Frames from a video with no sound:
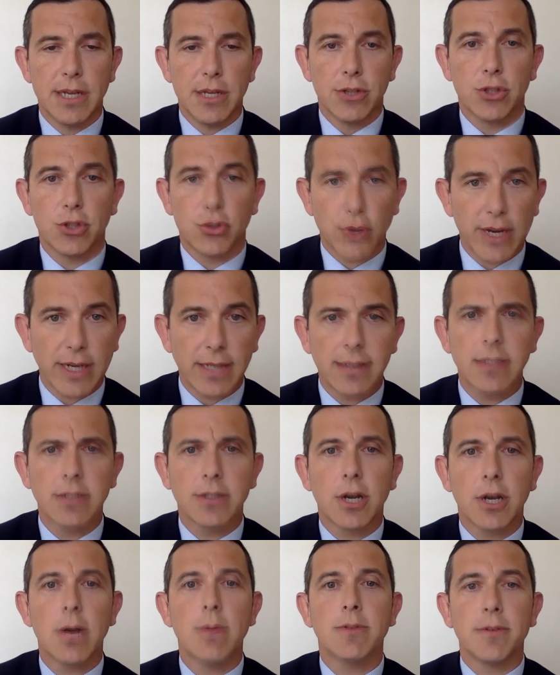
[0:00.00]
Strict in
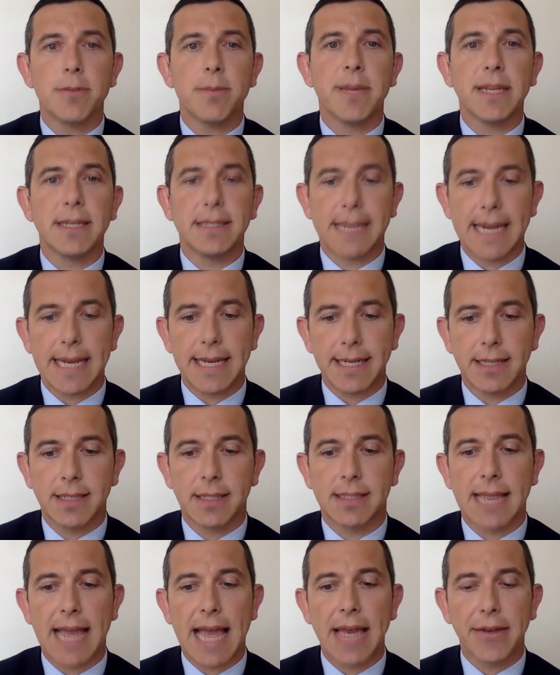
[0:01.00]
terms of maintaining
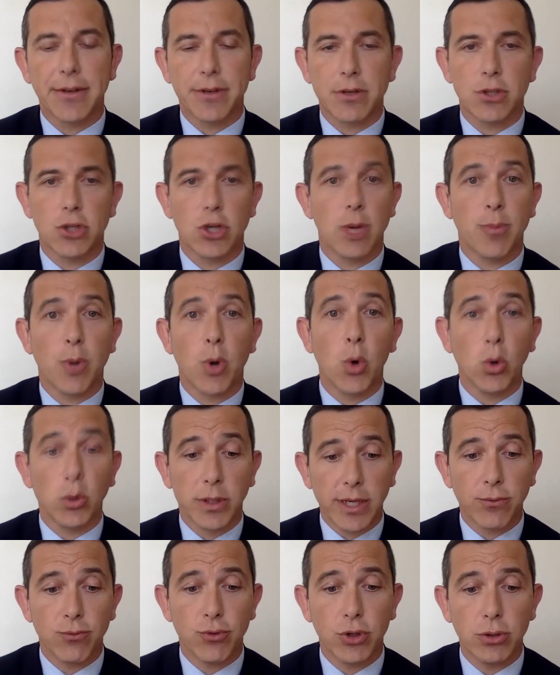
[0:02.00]
standards and
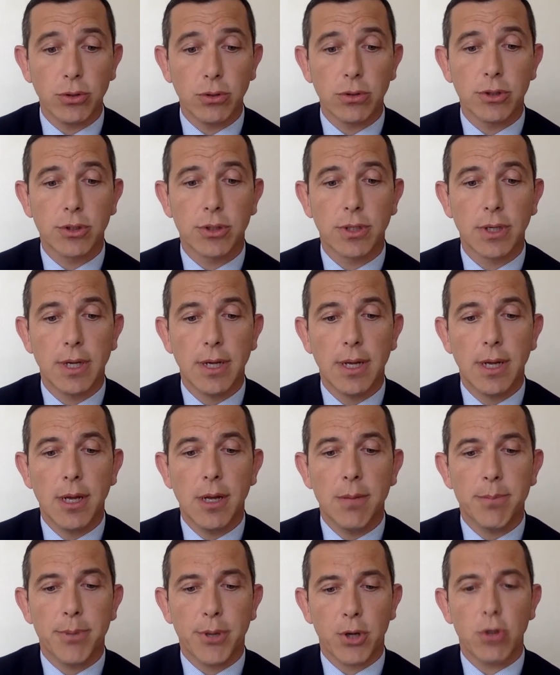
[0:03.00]
upholding rules,
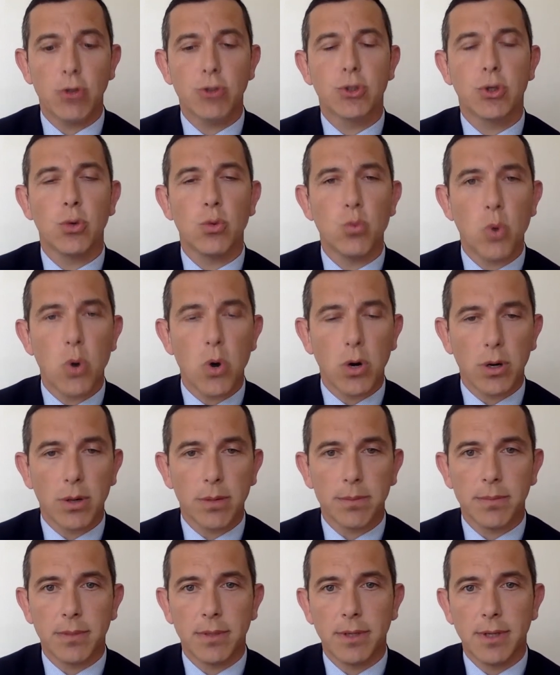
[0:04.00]
but also
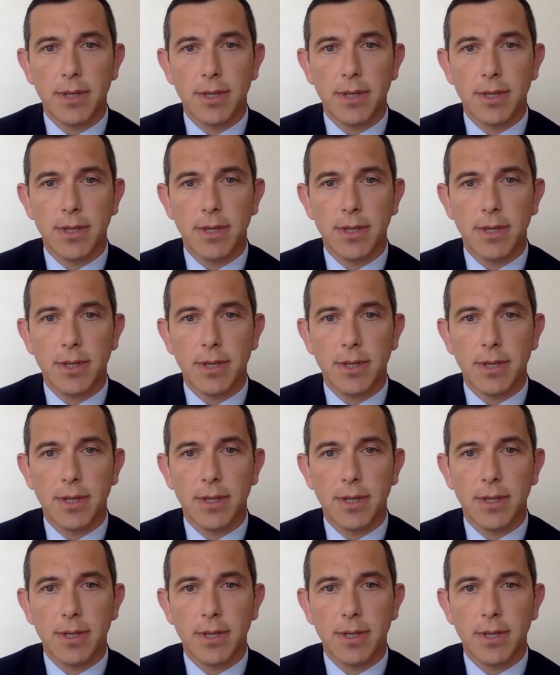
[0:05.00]
warm,